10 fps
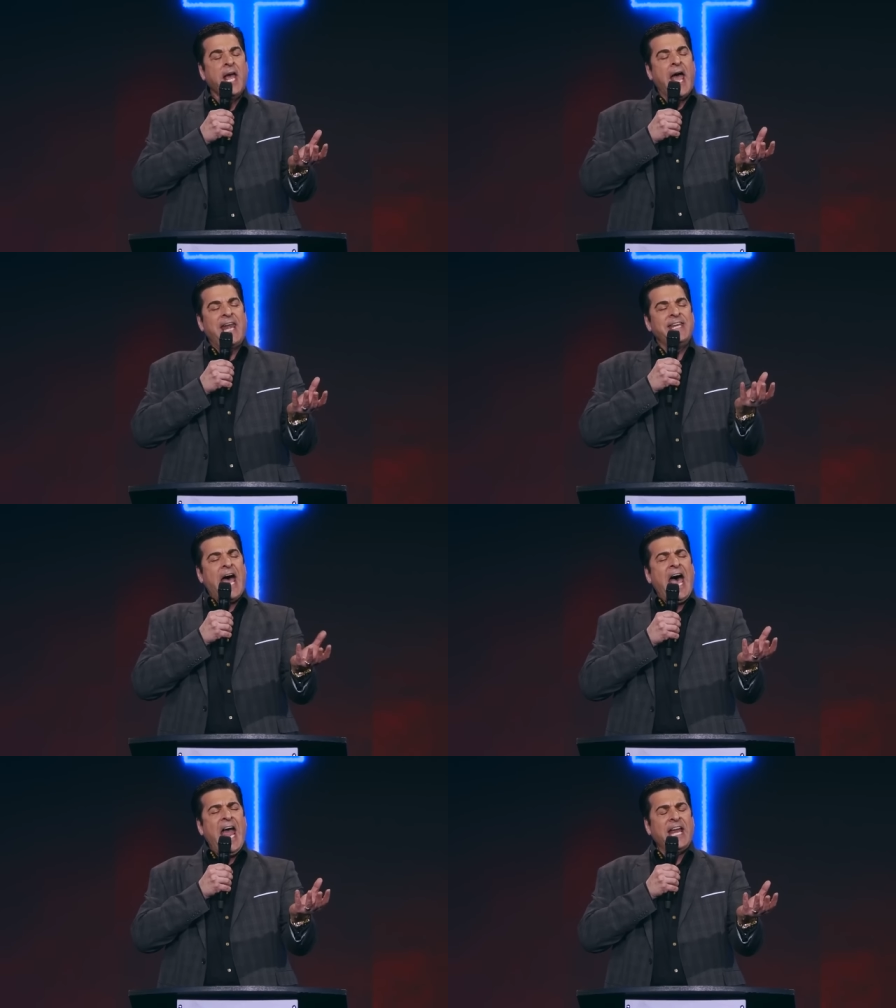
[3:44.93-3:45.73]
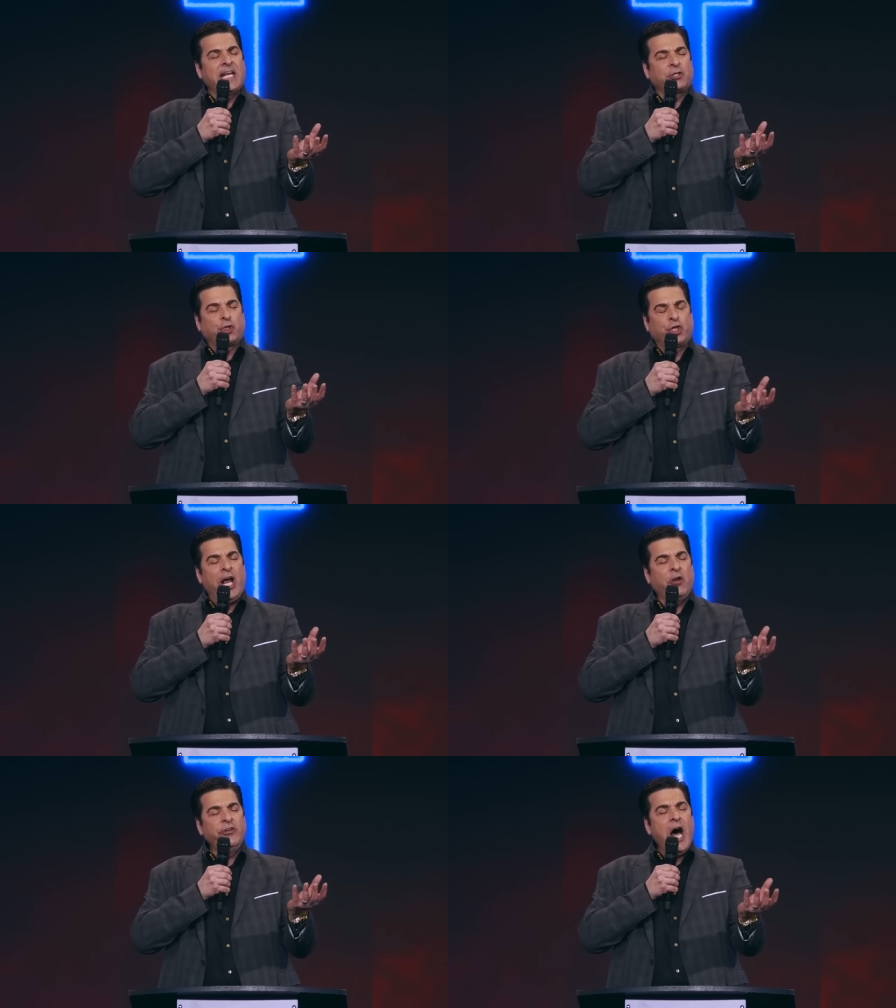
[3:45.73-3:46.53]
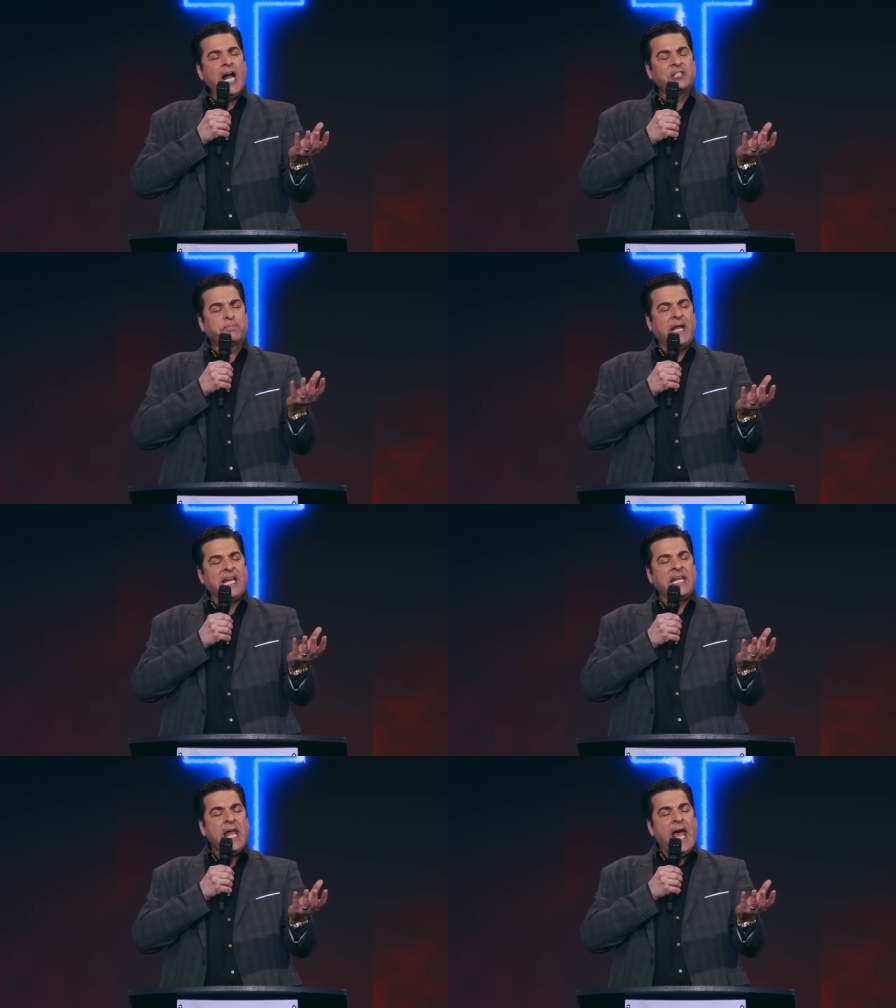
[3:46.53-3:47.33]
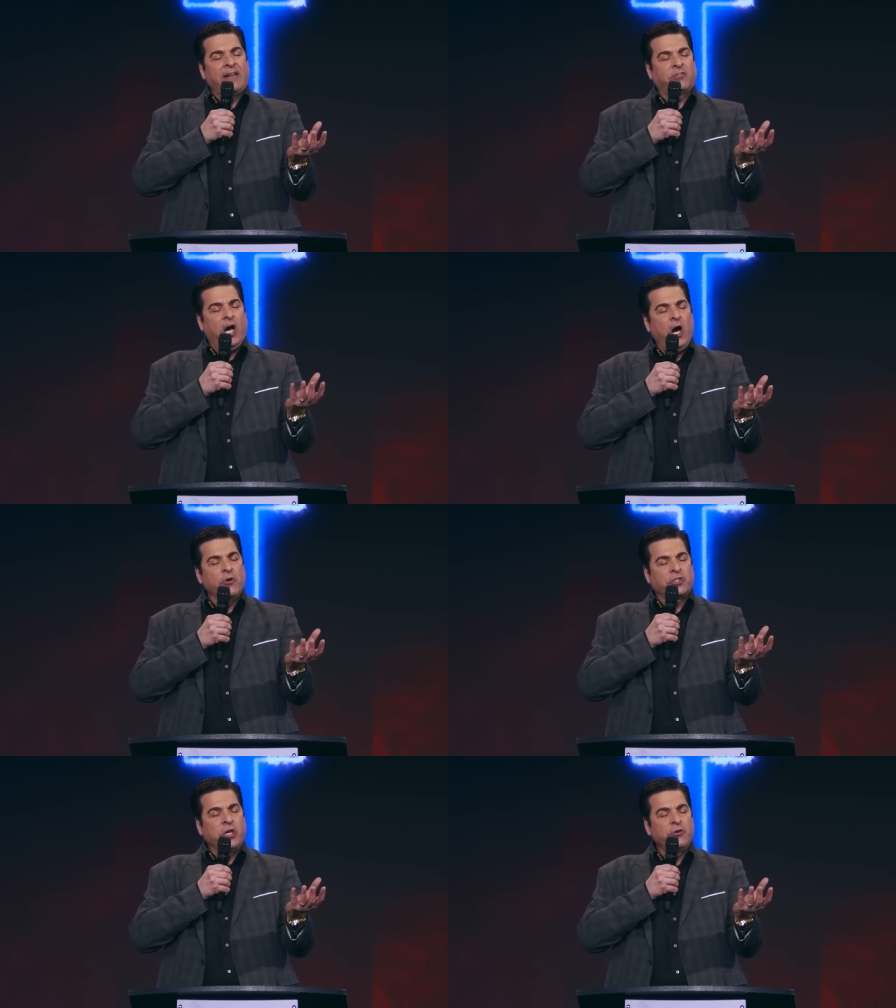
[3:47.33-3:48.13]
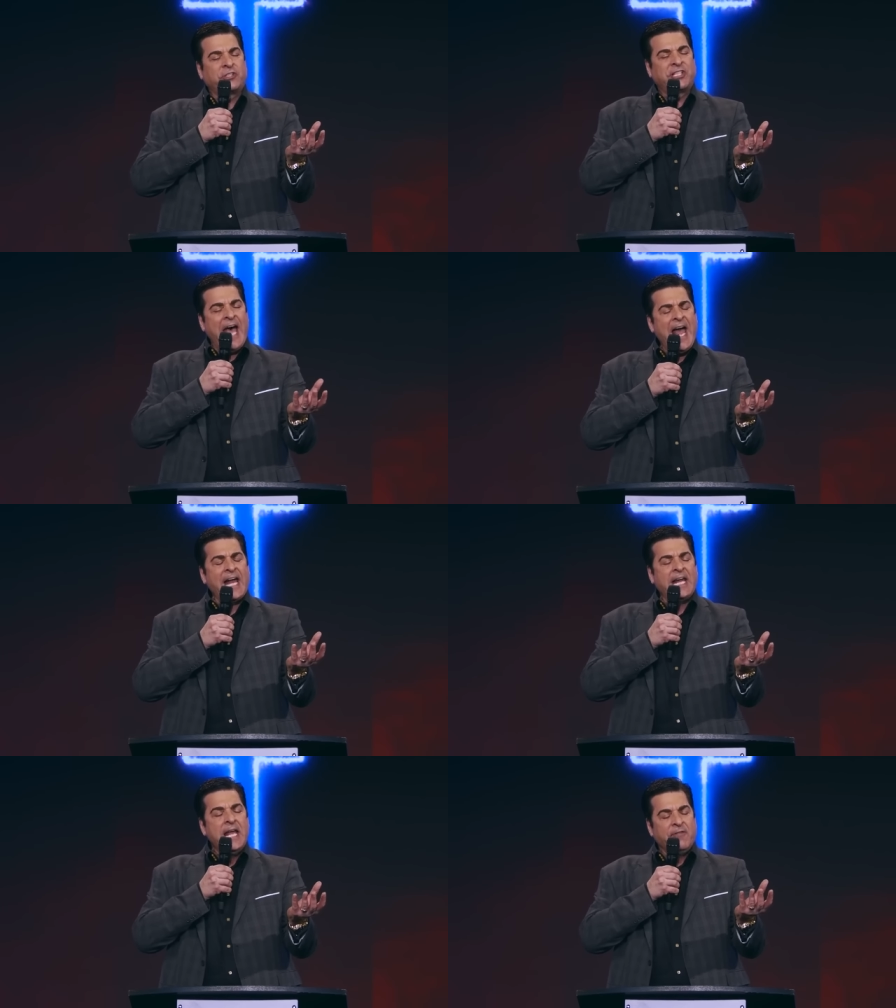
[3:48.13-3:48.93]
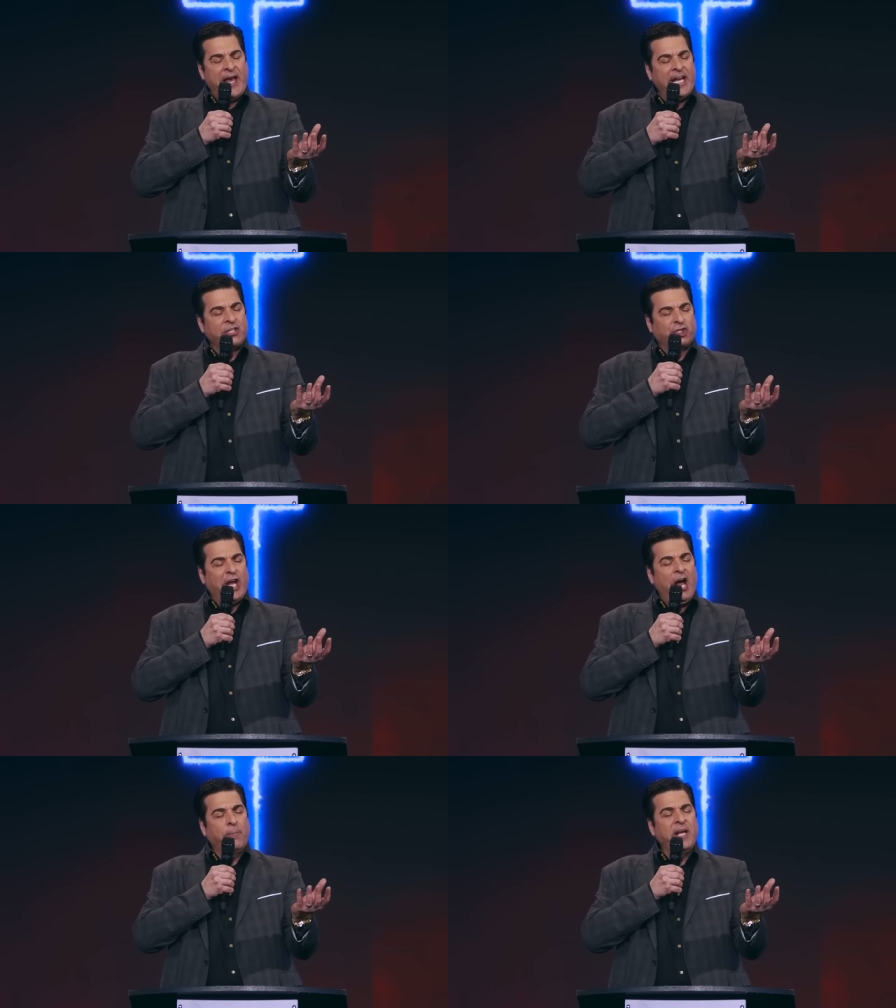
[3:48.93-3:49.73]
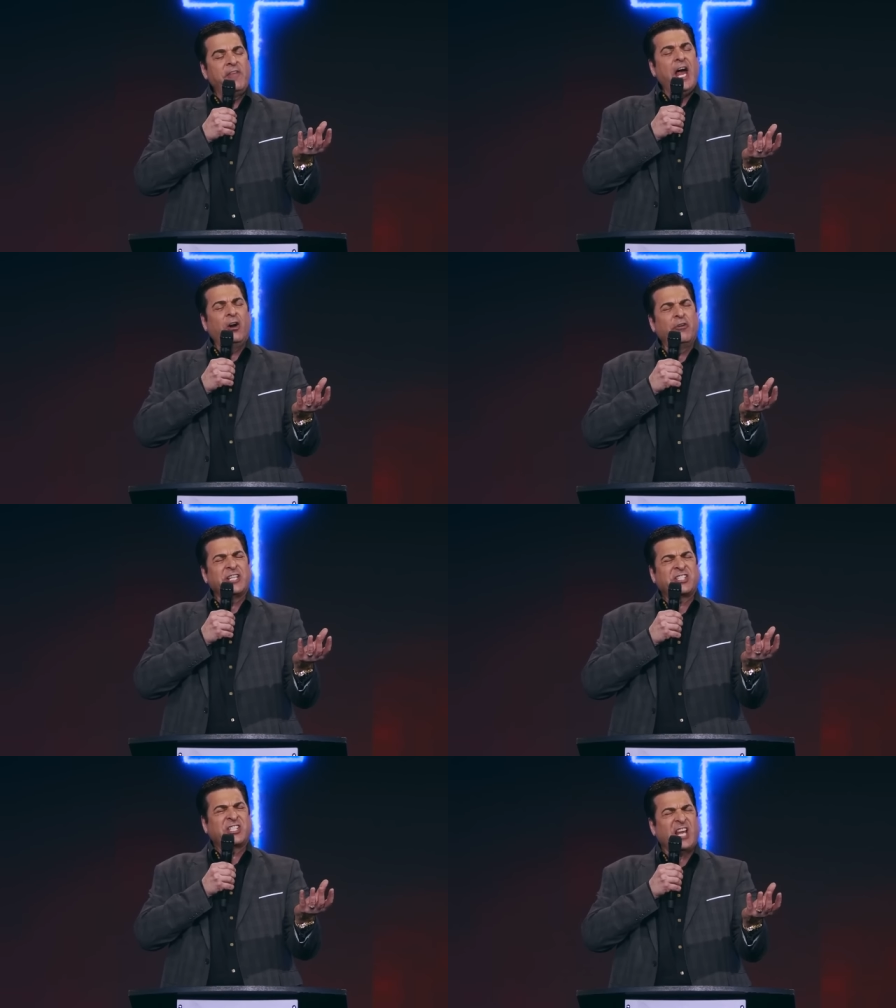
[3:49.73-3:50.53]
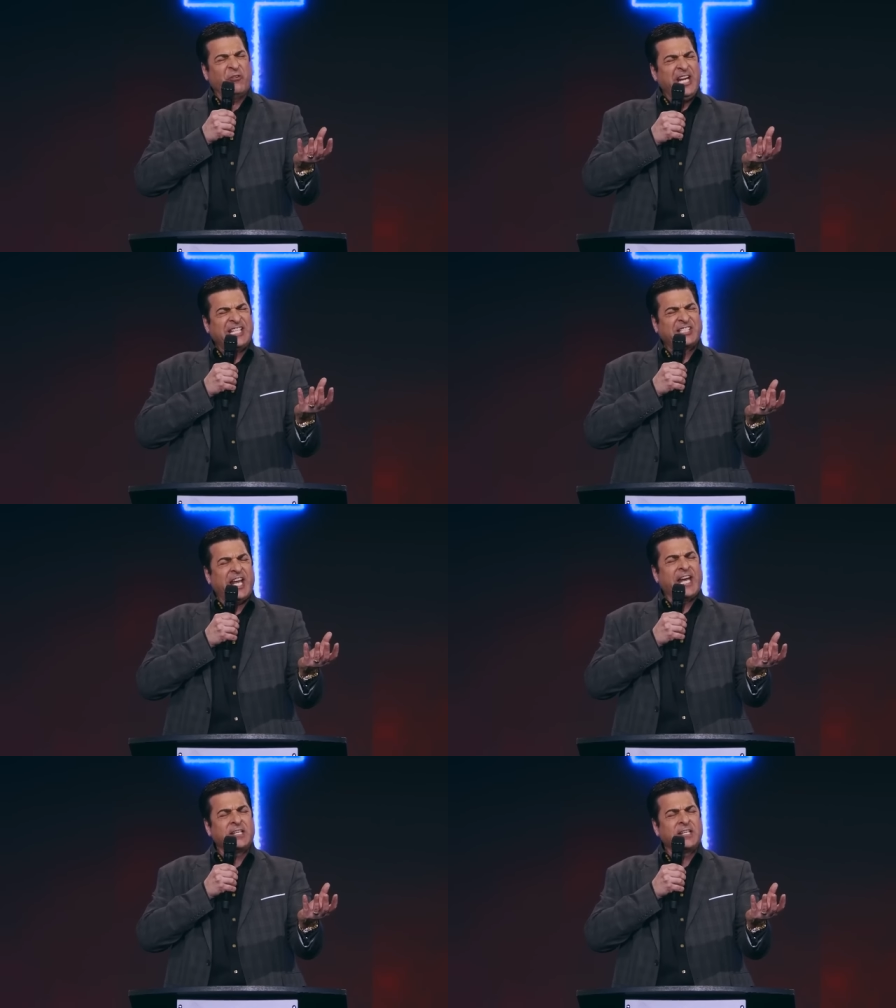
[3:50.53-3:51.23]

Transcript: And nay, it shall not be at those who say that it shall be their res reset